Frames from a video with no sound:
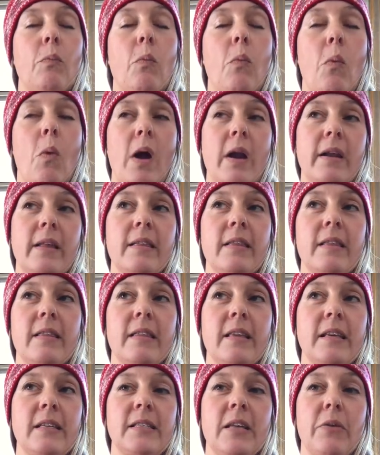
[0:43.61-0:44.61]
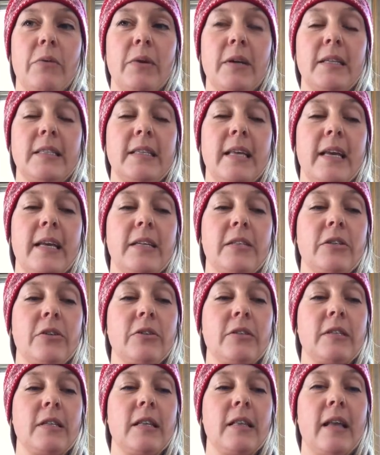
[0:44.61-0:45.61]
one of the things I want to say is
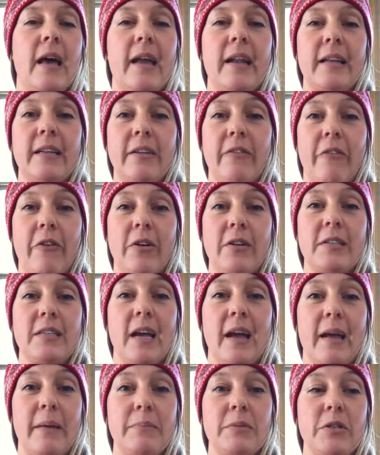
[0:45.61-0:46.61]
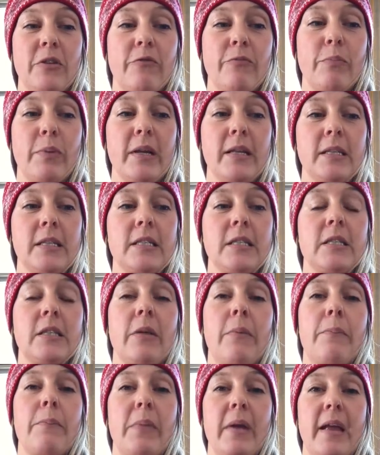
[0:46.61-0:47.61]
there's a lot of different types of bits.
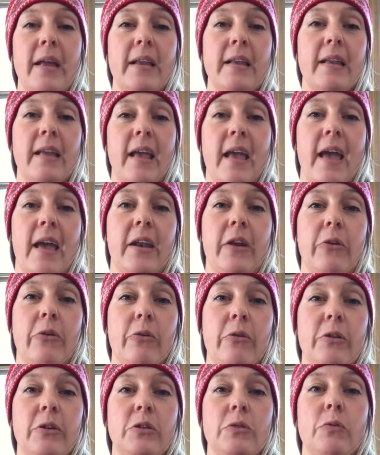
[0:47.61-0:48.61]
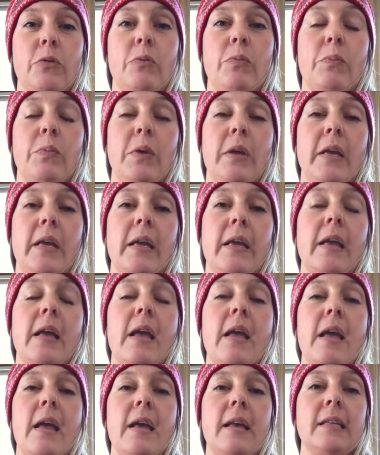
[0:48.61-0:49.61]
The main categories would be
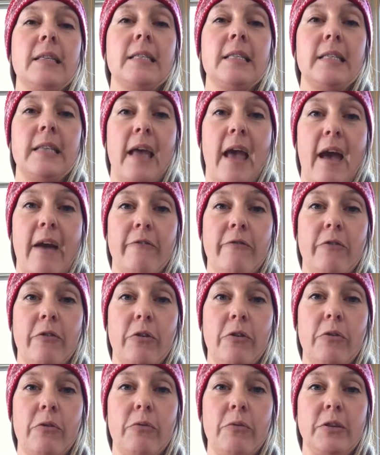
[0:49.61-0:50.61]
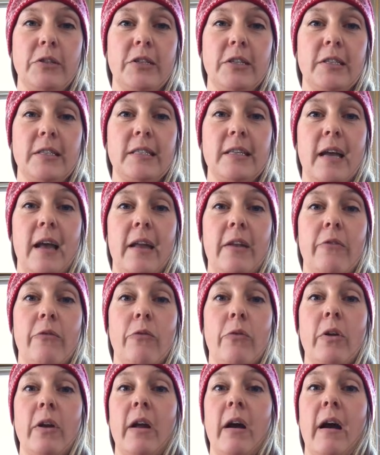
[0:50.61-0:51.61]
snaffle, which is kind of
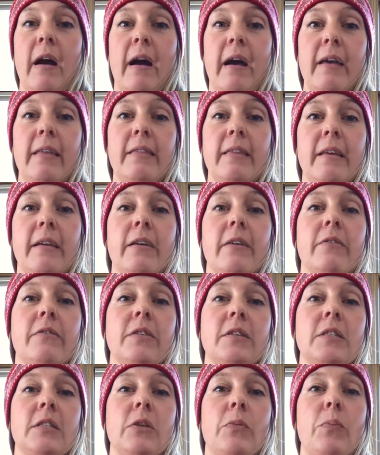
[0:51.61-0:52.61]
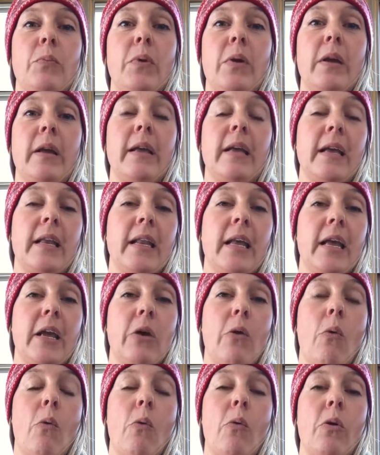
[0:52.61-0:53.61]
what I think of as the
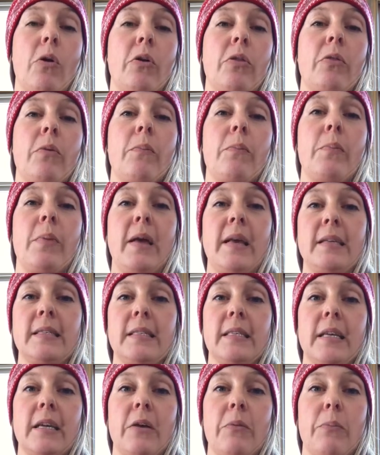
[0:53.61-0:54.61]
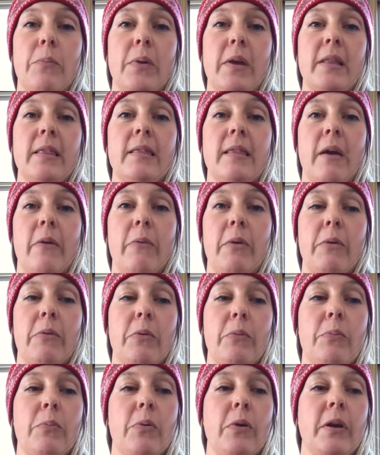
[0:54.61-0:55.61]
beginning or the basic bit that we
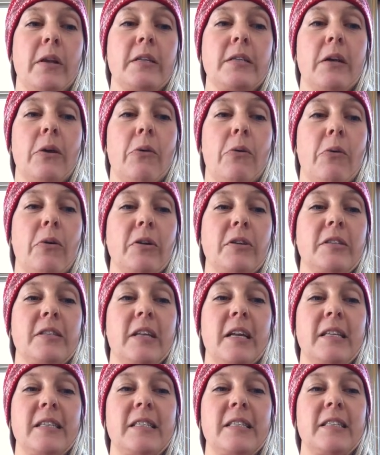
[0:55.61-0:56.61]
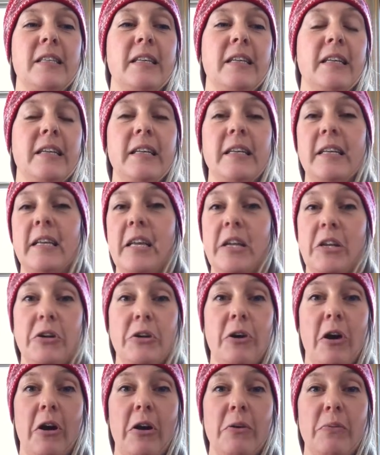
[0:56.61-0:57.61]
would put a horse that's in
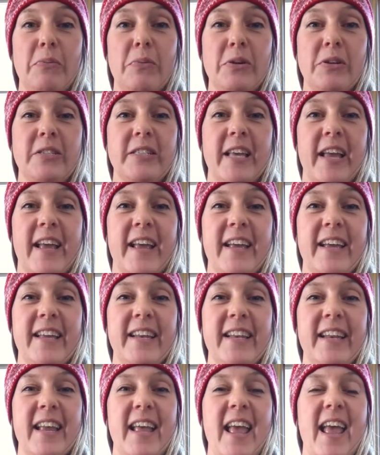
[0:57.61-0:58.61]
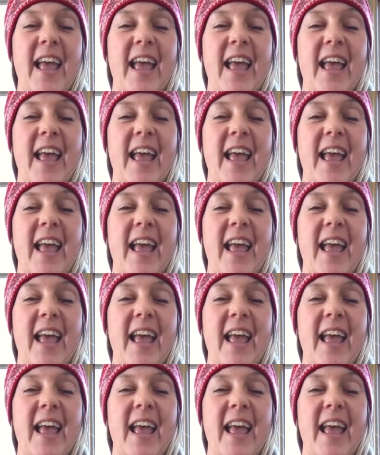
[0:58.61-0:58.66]
kindergarten per se in.